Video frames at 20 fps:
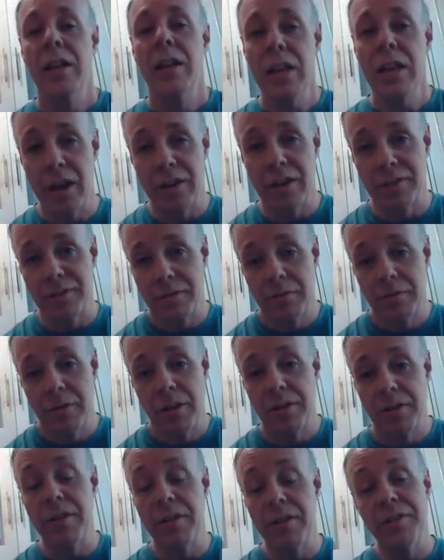Yes,
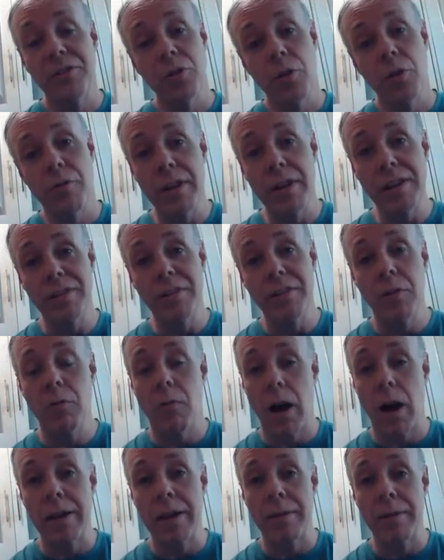there is no reason
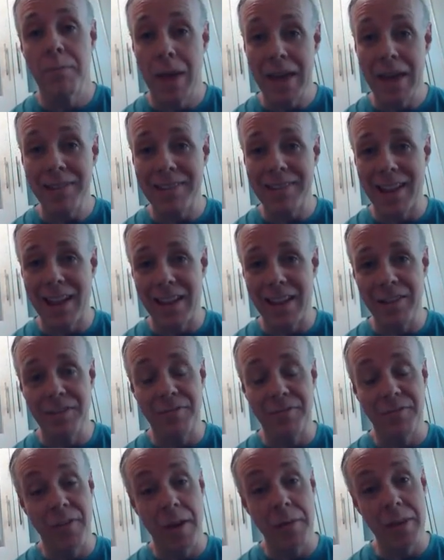why mesa is
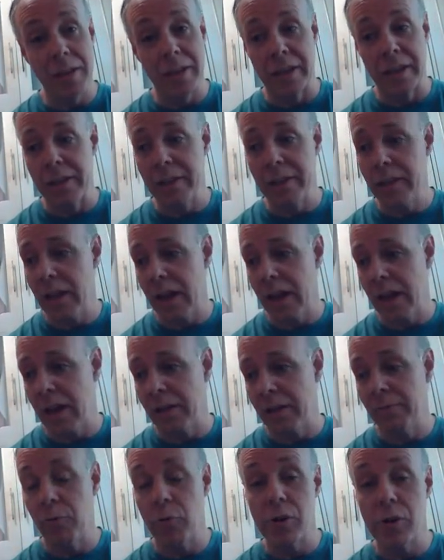feminine
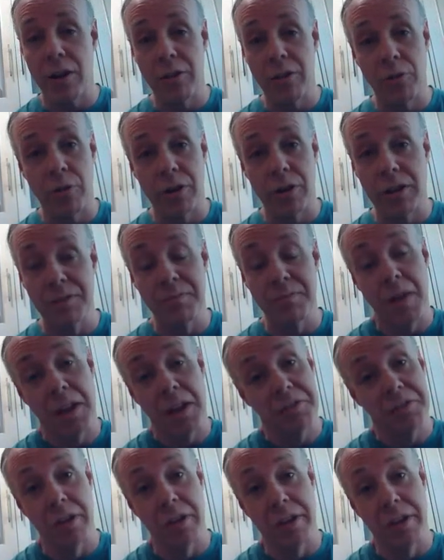and borrador is
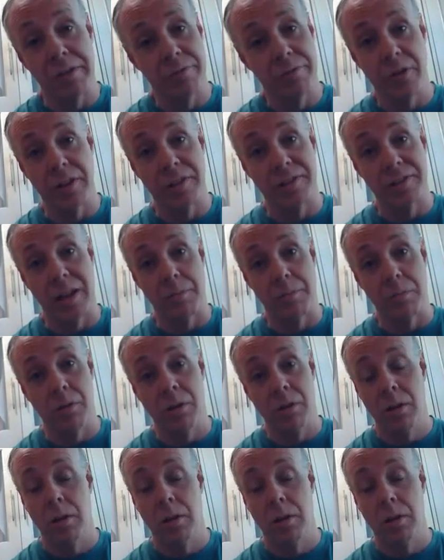masculine, for example.